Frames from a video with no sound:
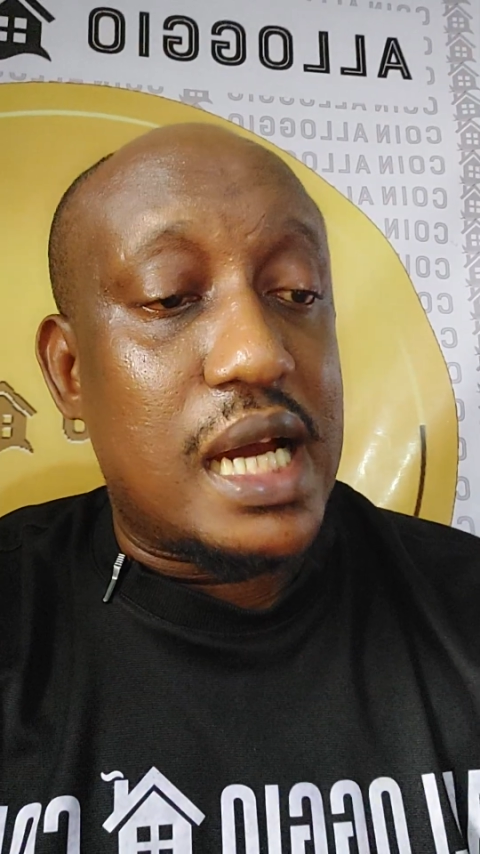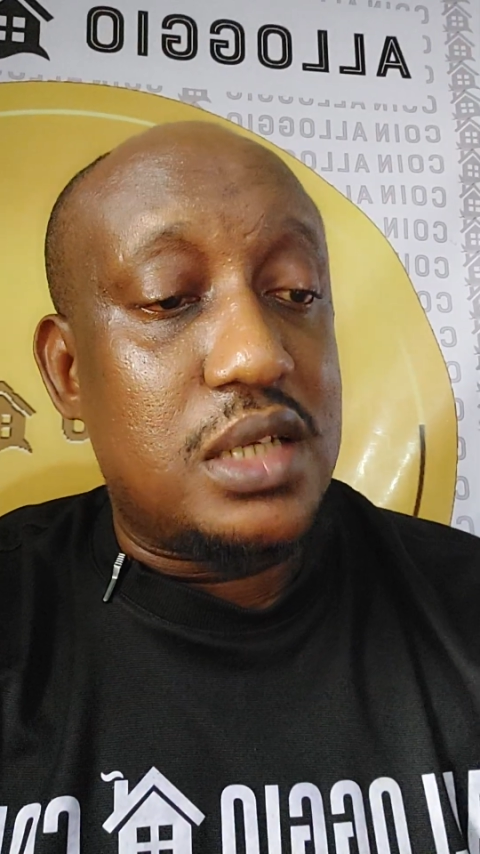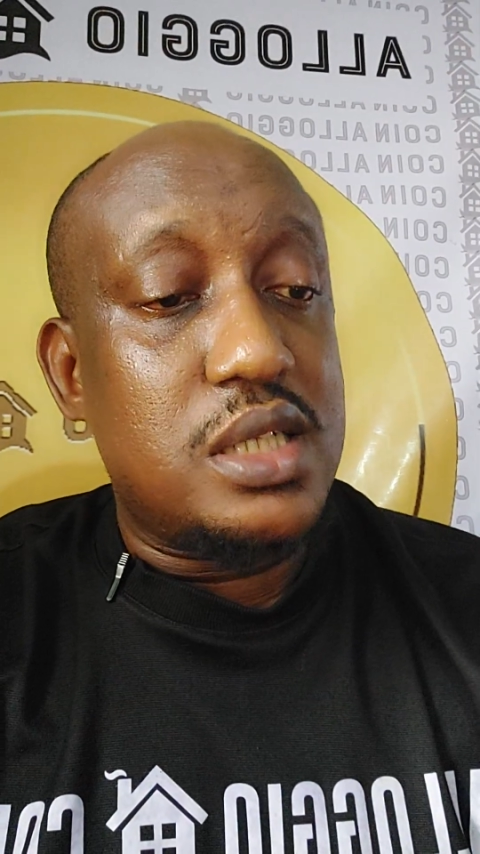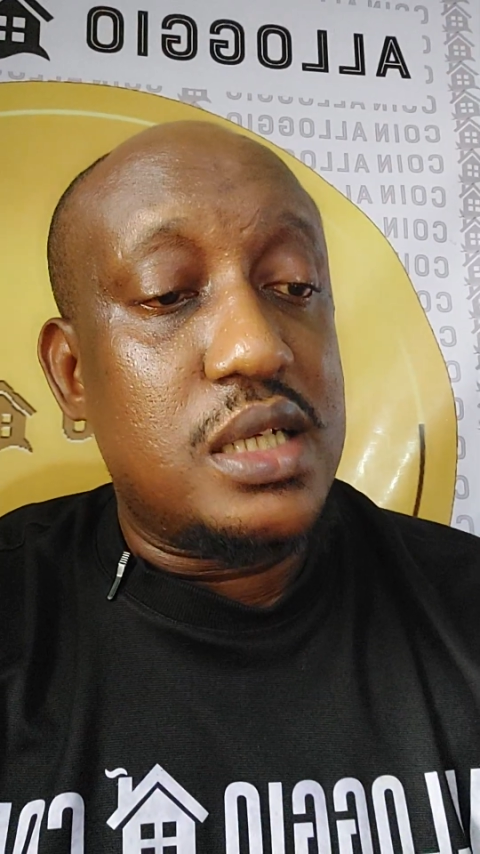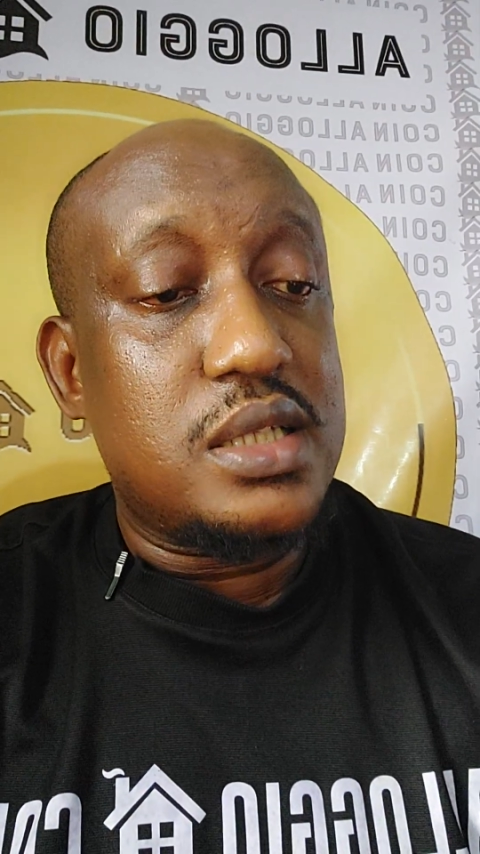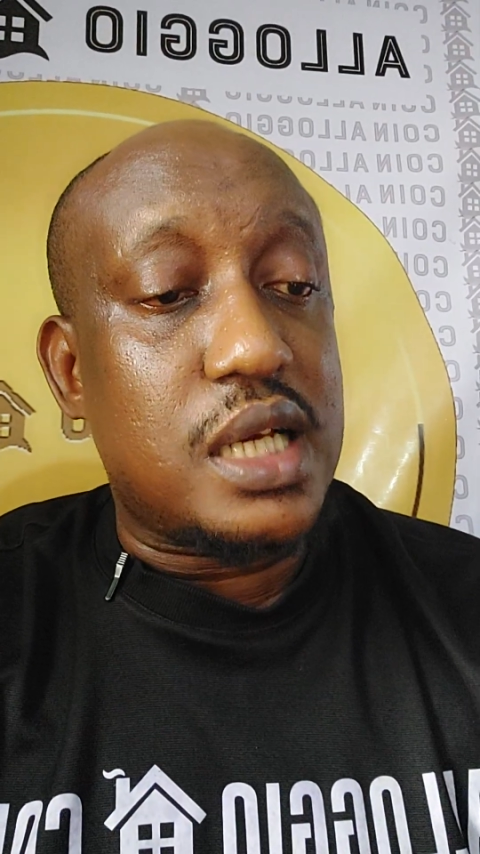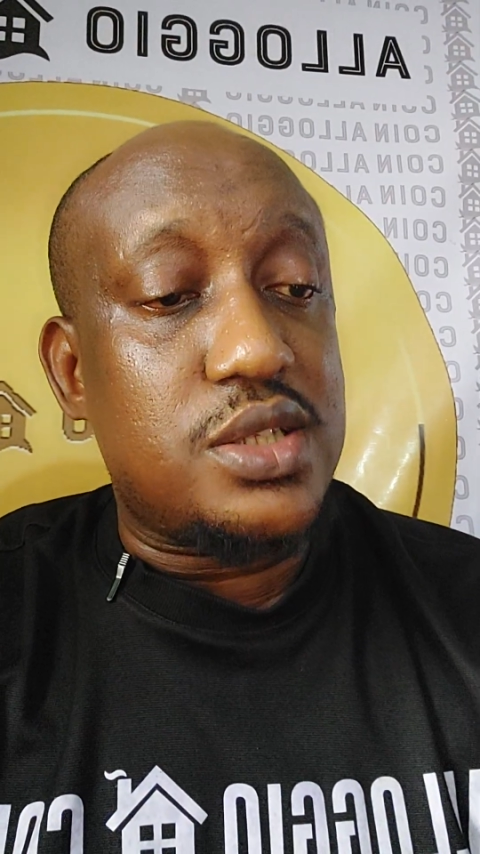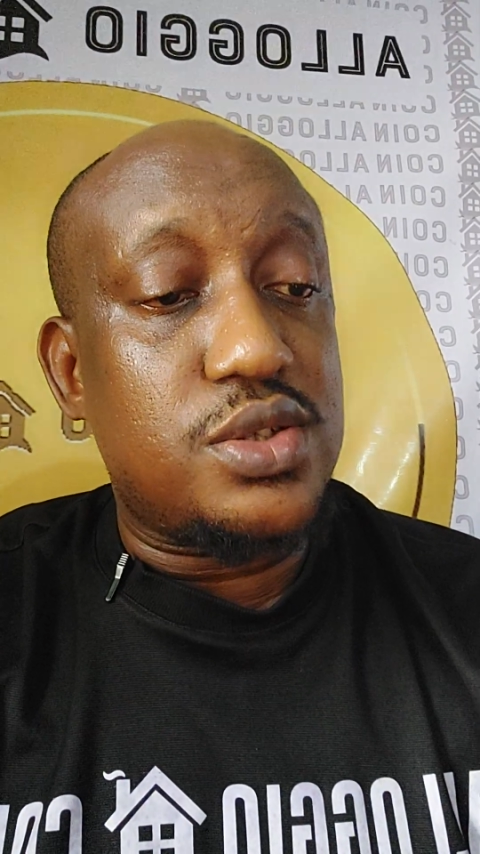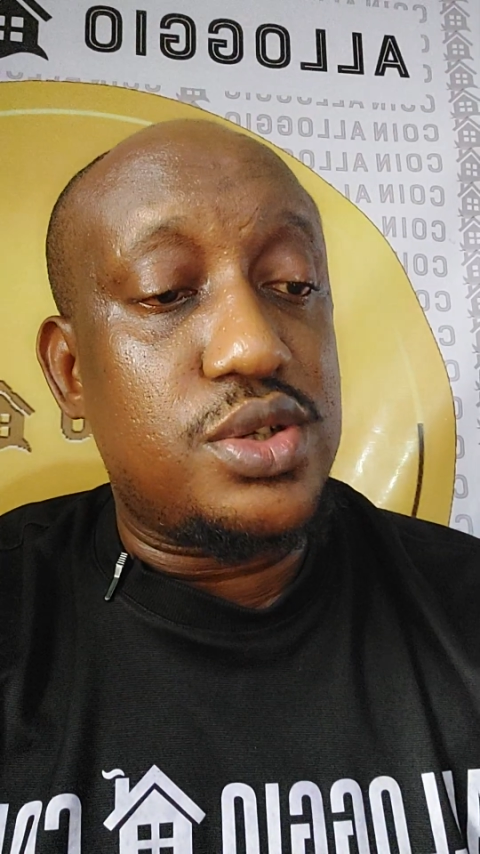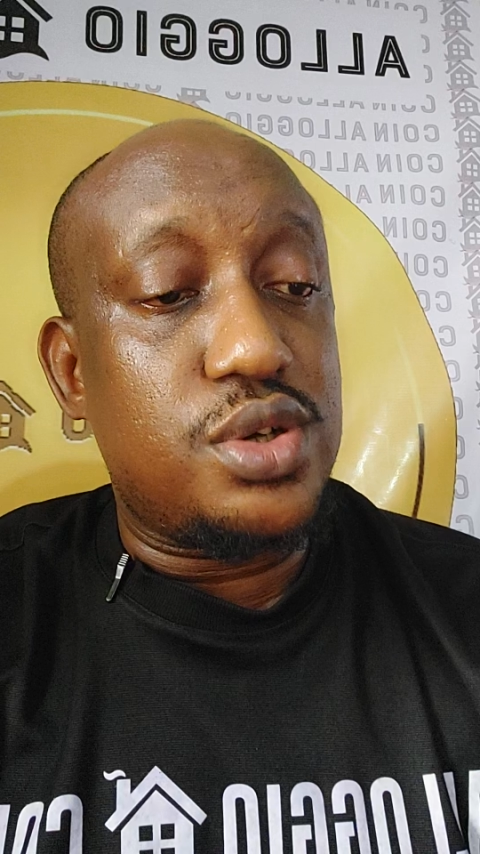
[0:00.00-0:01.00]
another
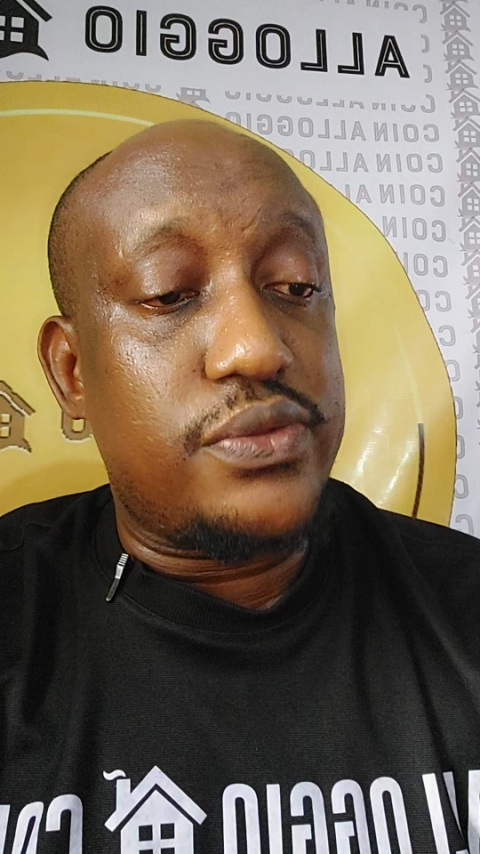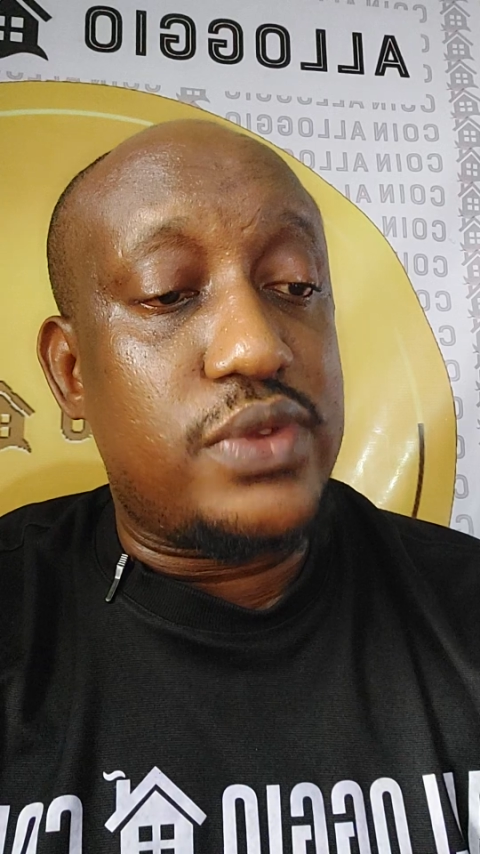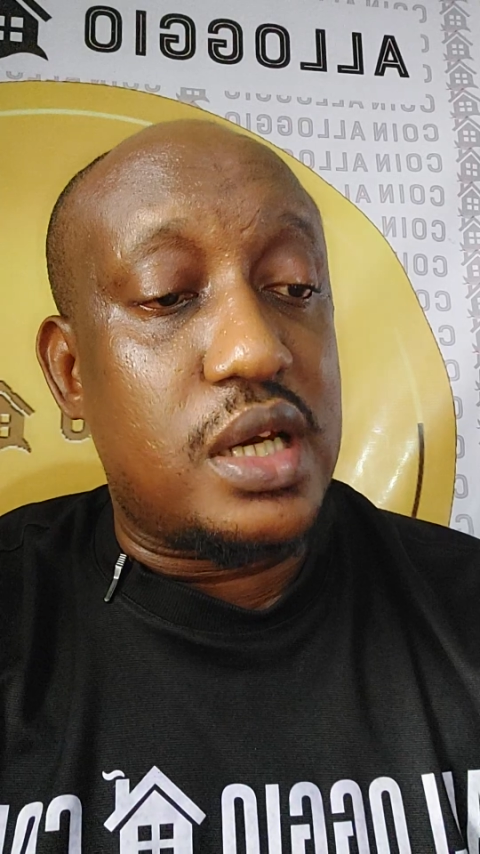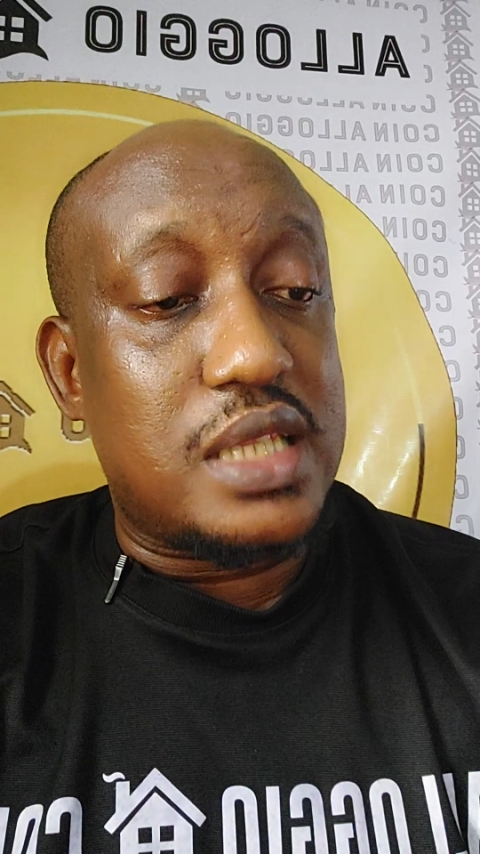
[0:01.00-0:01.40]
category of